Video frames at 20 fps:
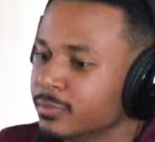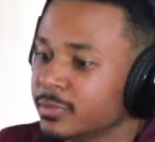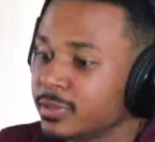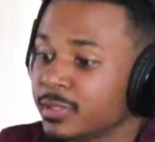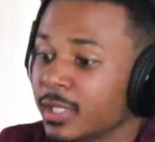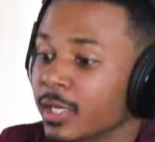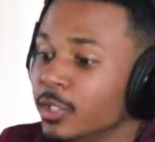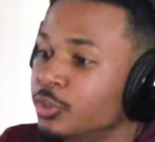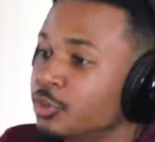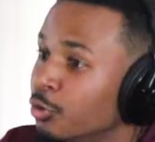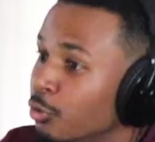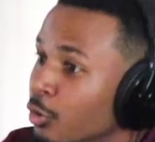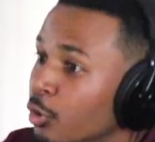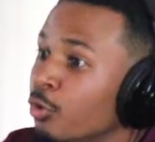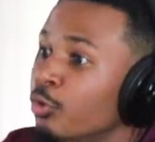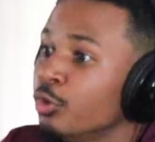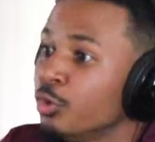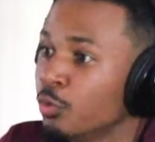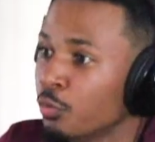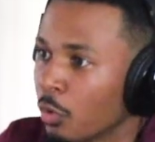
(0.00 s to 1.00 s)
stay true to
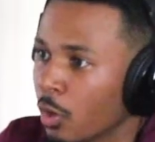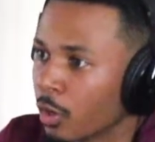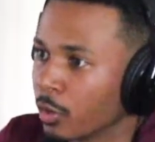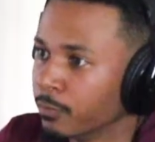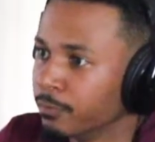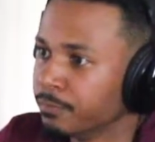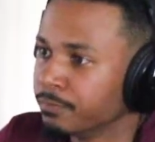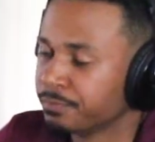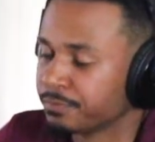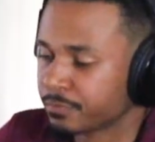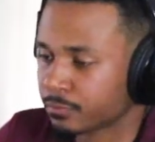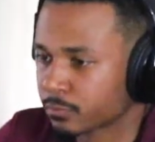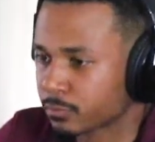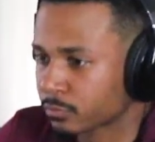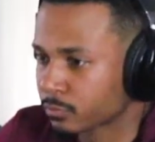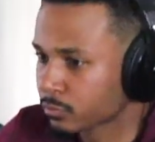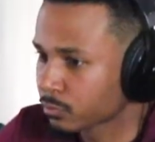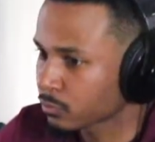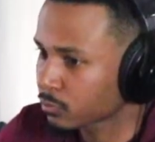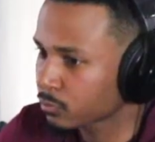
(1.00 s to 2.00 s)
who you are.
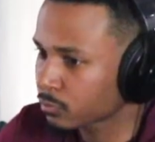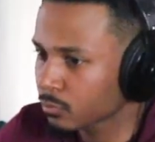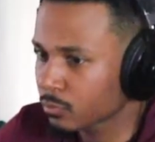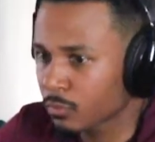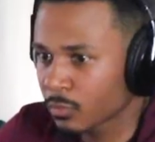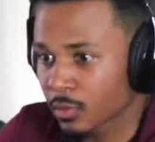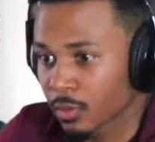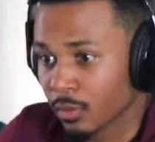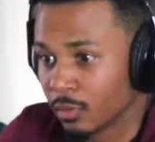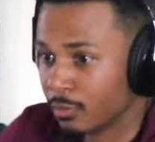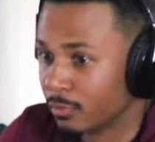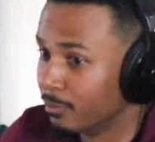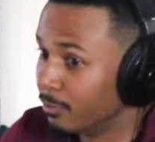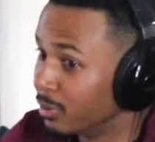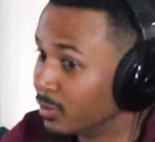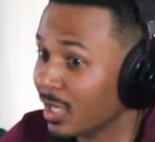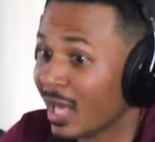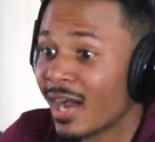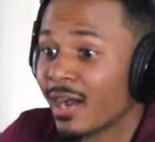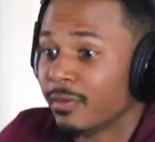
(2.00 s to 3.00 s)

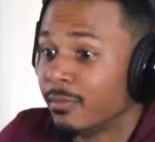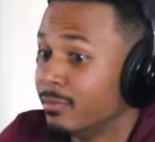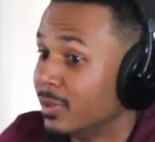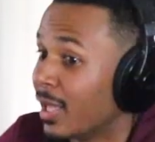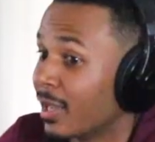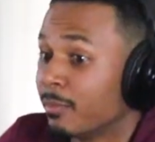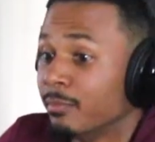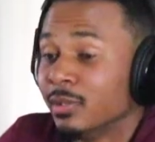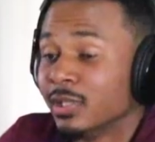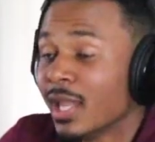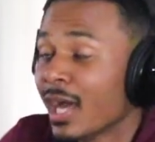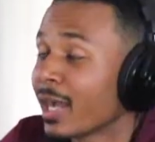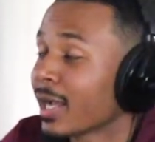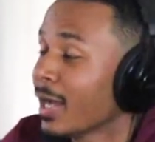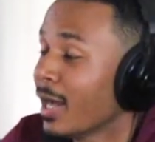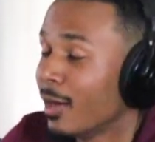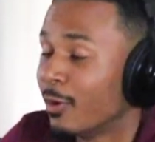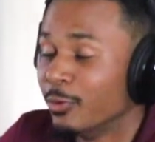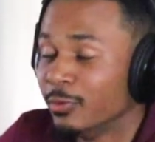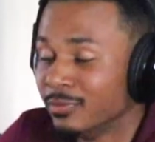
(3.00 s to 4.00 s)
Block like block
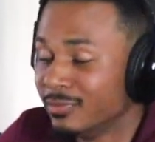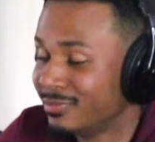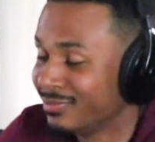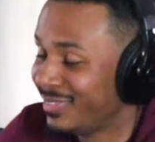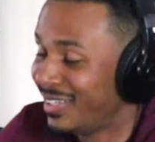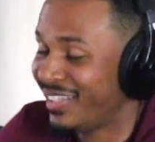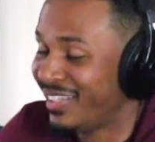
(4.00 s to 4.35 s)
out.